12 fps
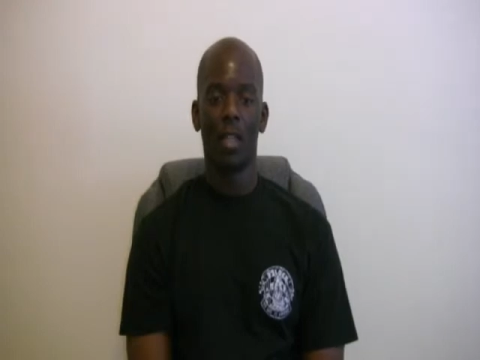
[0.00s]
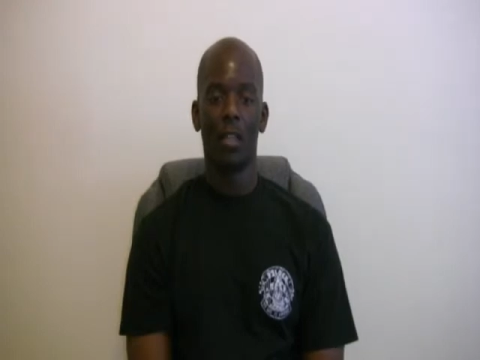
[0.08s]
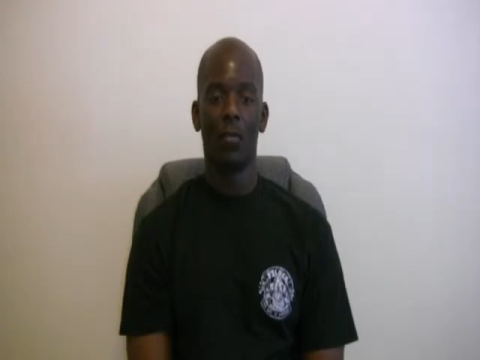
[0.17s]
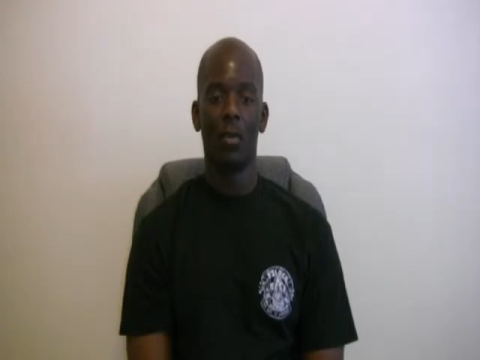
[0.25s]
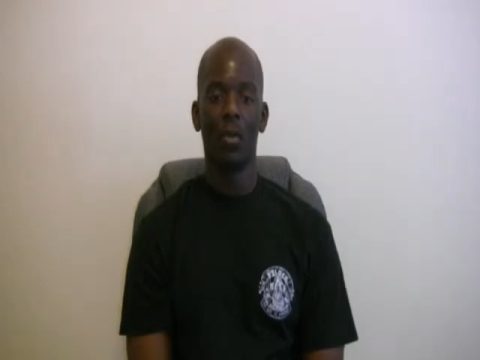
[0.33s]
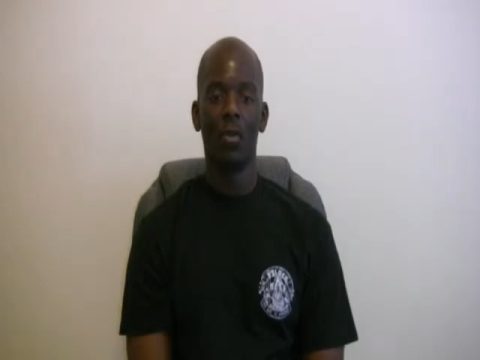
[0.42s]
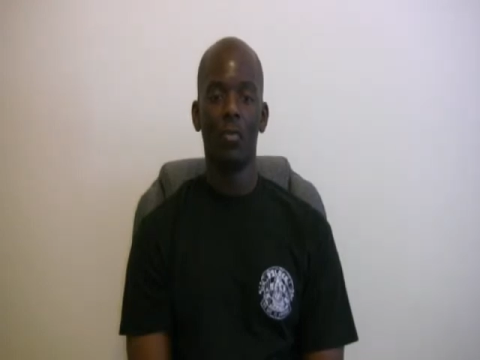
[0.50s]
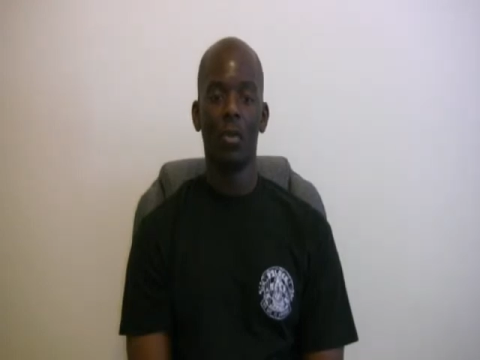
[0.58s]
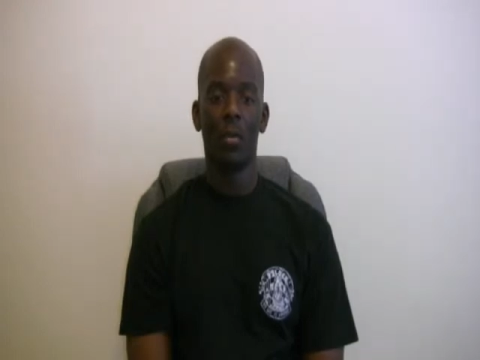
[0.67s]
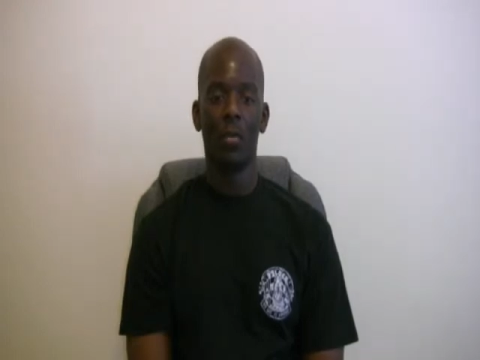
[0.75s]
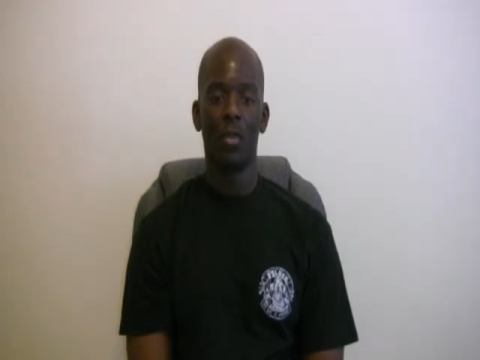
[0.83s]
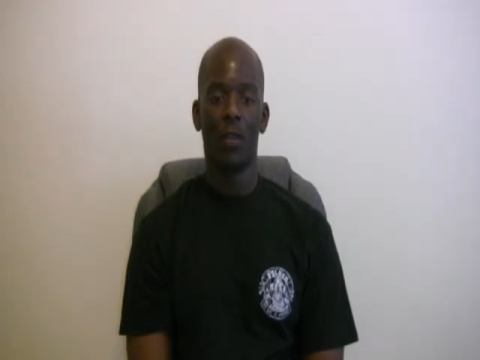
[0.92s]
and the rows
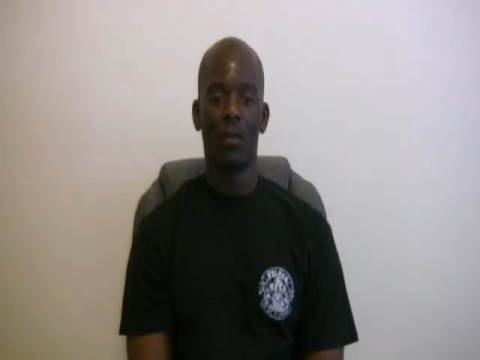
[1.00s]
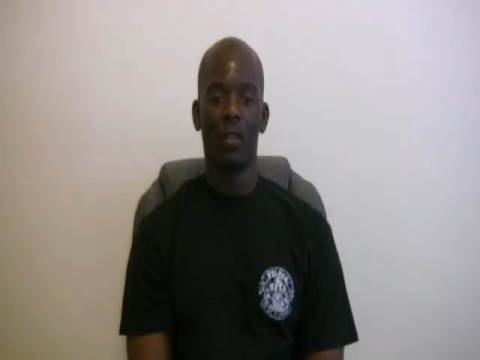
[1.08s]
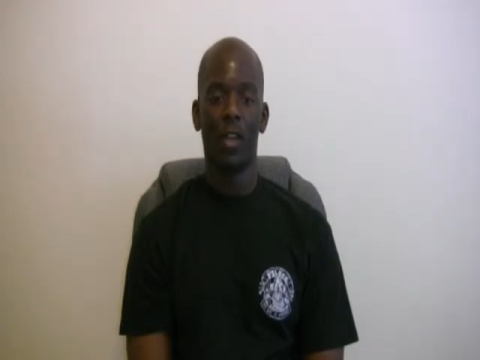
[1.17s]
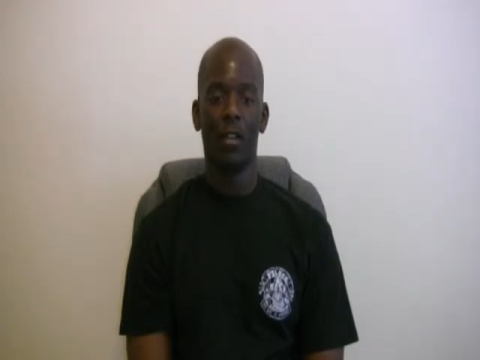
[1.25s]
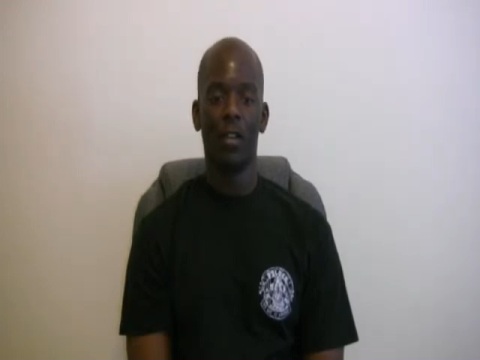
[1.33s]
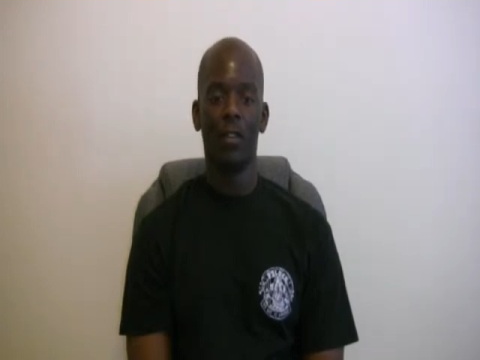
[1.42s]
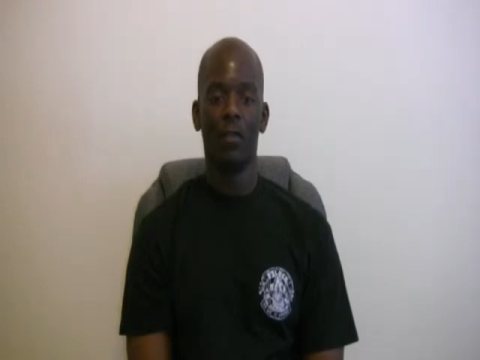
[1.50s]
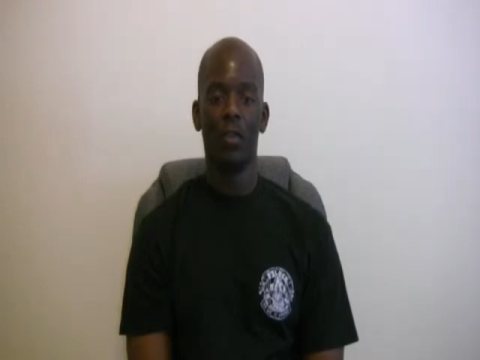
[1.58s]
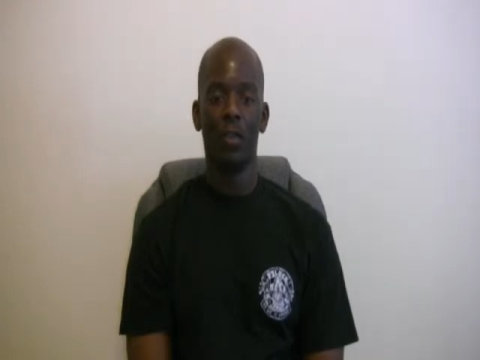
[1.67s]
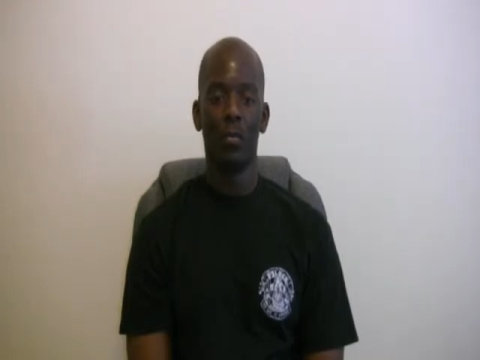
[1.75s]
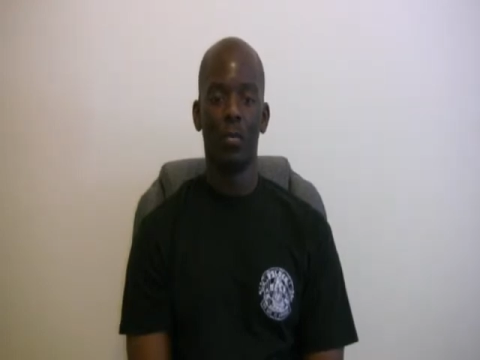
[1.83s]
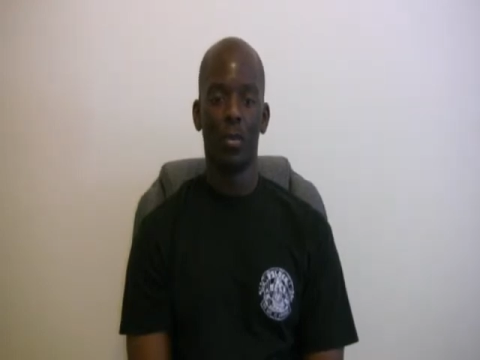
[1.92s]
represent various
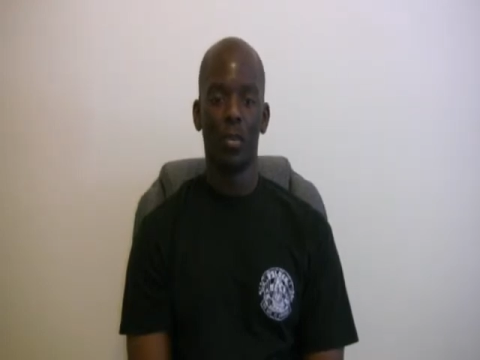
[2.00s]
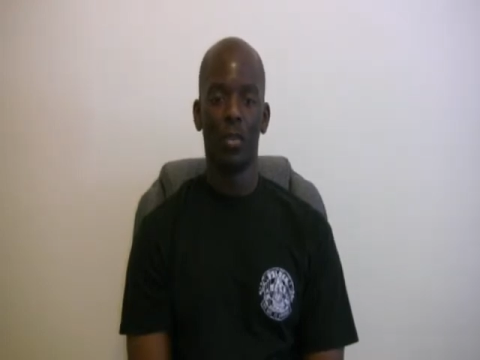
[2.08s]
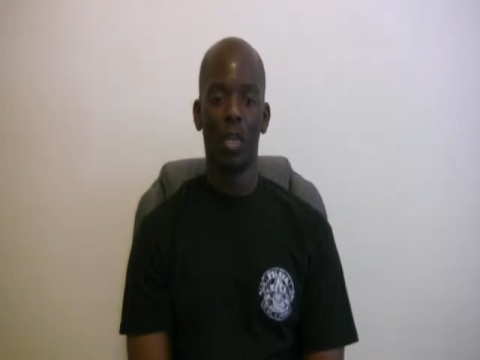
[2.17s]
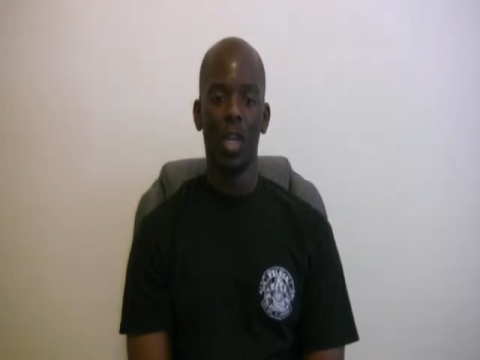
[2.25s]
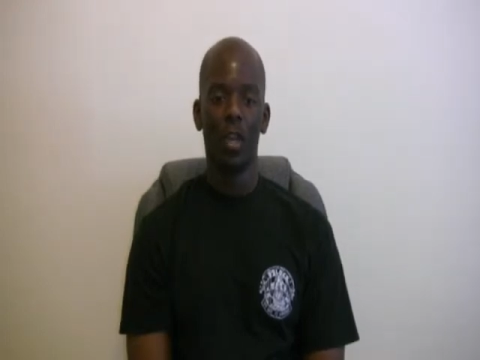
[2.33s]
viewpoints